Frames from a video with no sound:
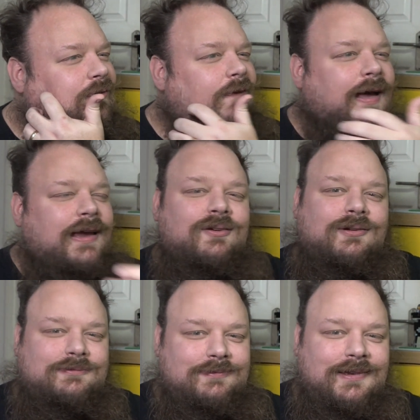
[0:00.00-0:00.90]

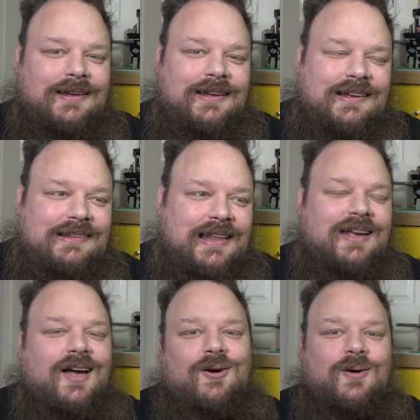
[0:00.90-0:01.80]
final
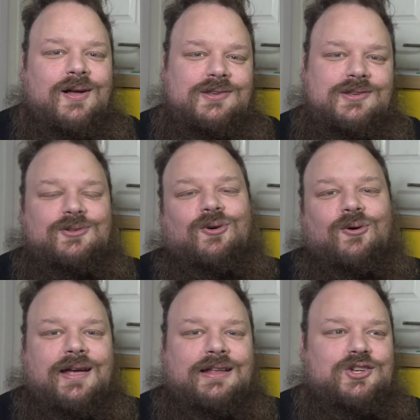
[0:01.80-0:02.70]
Lego
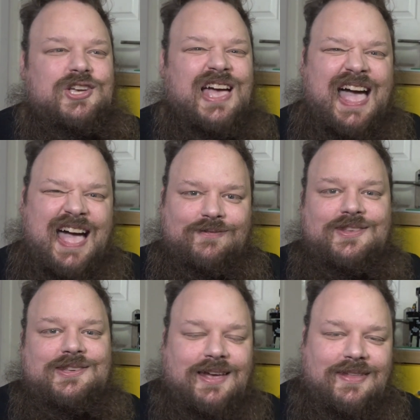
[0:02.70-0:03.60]
storage
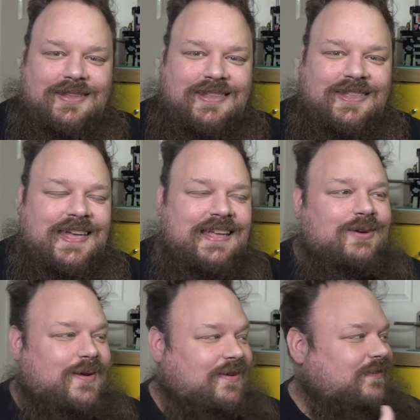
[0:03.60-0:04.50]
answer, the thing
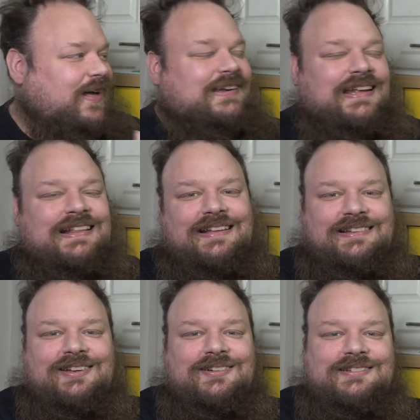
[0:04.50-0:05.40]
that we finally
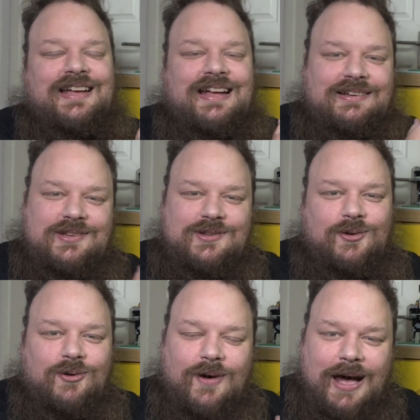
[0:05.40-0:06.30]
landed on to
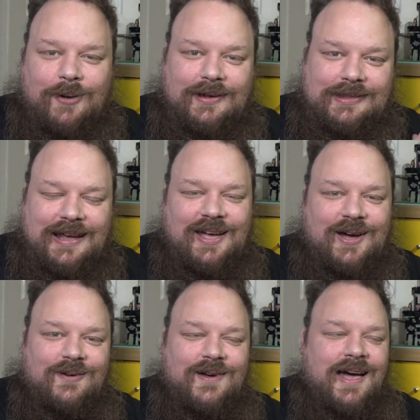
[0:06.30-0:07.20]
store our Lego.
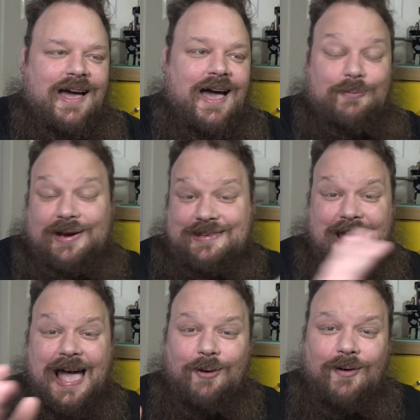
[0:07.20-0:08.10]
And when I say
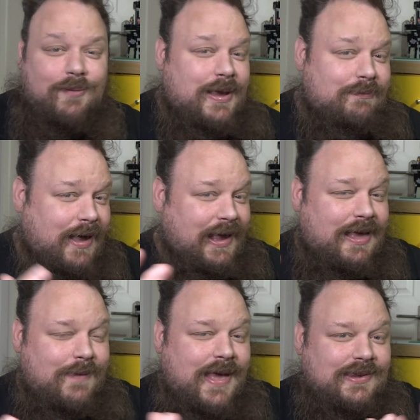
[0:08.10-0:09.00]
our, I mean my
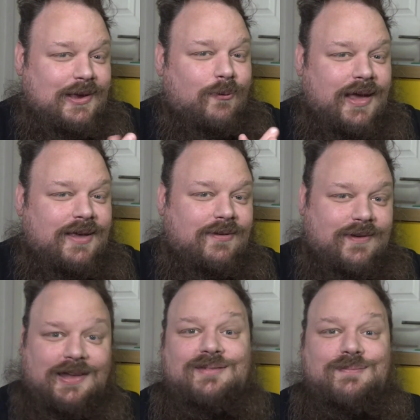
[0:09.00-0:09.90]
amazing
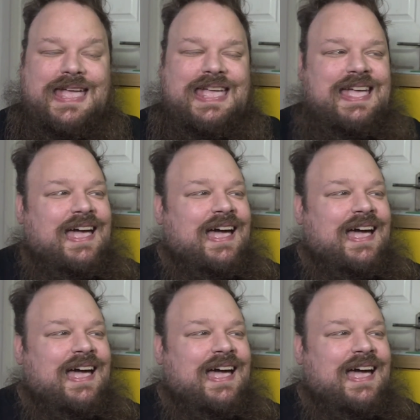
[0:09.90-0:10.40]
wife and me.